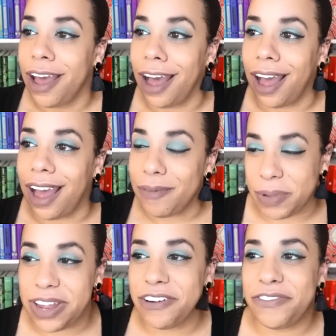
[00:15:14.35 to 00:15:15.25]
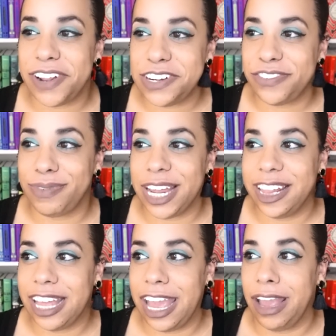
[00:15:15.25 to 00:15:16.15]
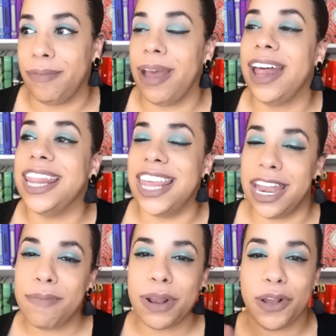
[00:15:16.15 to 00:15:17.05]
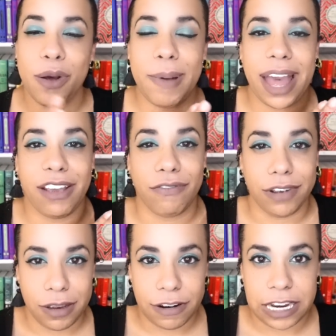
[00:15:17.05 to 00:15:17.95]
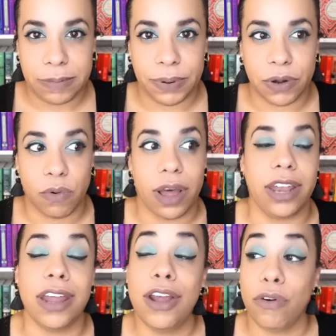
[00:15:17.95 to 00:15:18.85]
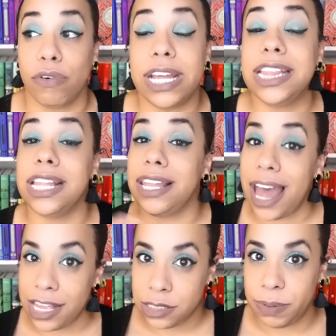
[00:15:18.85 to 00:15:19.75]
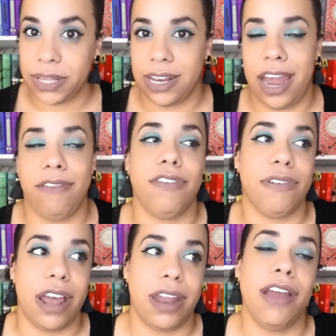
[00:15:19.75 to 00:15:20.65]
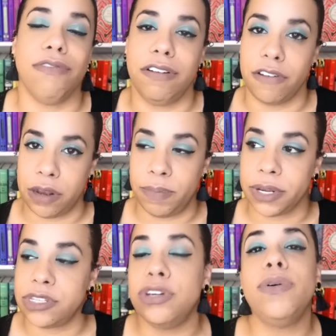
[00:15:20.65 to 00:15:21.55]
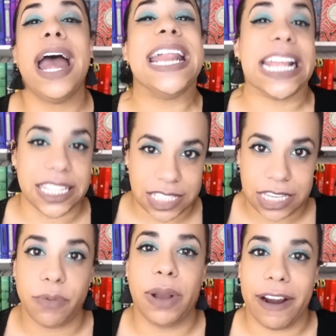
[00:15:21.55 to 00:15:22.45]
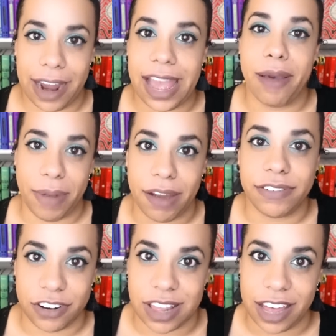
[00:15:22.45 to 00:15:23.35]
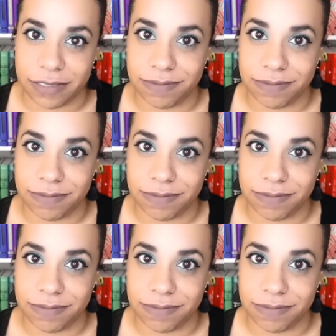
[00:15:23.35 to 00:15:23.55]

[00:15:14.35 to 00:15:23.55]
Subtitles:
I'm gonna finish playing the game. Then I'm gonna go back and reread book one, read the last book that I haven't read, and reread book two, and then see where I am after that.